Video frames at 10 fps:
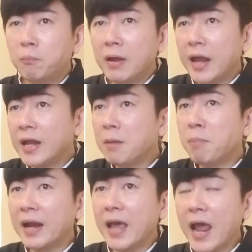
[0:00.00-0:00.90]
And then
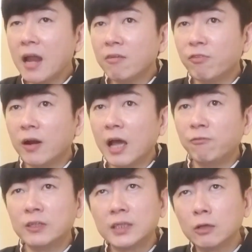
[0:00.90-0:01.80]
by the end of your life,
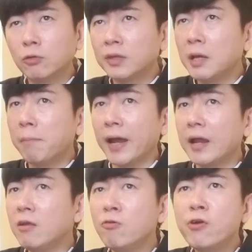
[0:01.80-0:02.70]
you start to think back
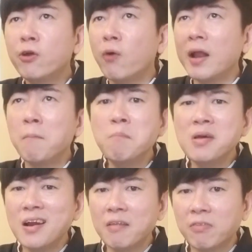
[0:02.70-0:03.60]
and you regret a
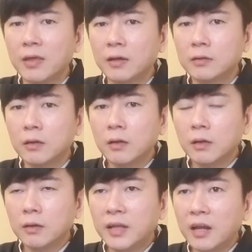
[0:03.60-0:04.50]
million things
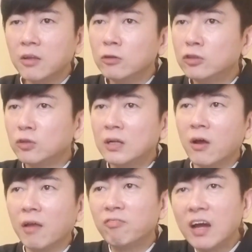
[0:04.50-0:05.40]
that you should
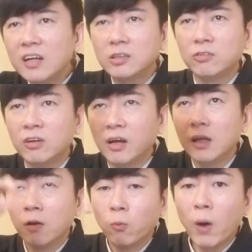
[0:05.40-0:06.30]
not have done this.
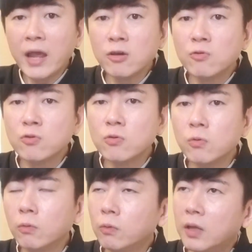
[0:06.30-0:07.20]
Why
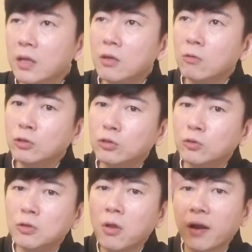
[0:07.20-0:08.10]
did you
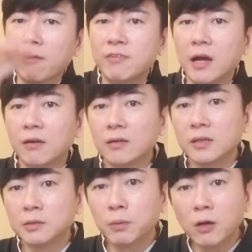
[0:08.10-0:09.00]
should not have done all
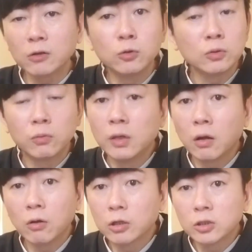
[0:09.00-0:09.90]
this? Because those were
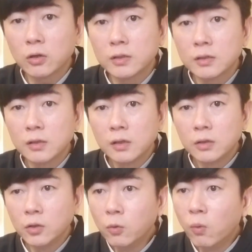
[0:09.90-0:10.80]
not your choice.
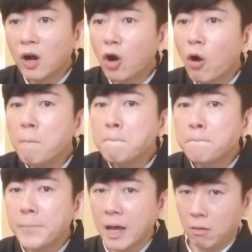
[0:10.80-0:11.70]
You were
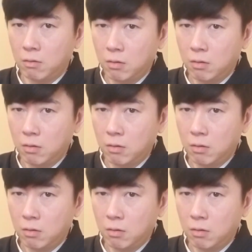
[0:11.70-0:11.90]
compelled